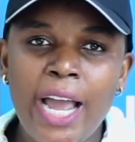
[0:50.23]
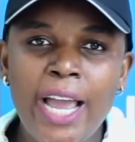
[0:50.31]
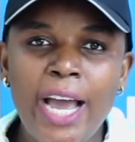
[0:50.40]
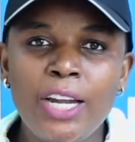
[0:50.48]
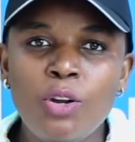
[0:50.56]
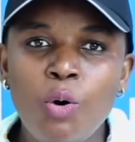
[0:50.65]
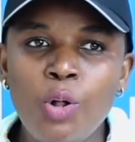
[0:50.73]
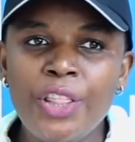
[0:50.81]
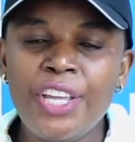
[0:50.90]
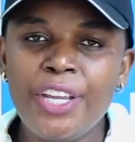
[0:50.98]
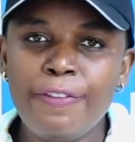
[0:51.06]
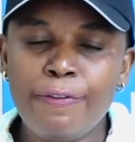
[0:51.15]
I had all
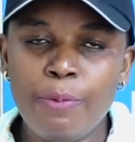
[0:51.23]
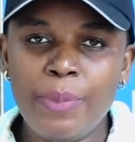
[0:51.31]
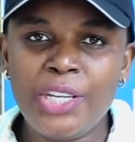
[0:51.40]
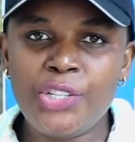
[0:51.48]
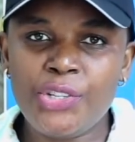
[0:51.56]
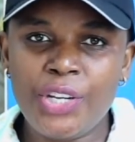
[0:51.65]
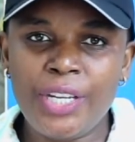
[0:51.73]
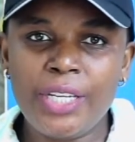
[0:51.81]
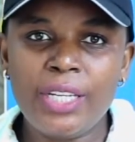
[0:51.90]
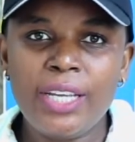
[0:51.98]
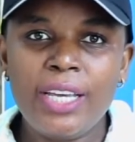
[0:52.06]
the information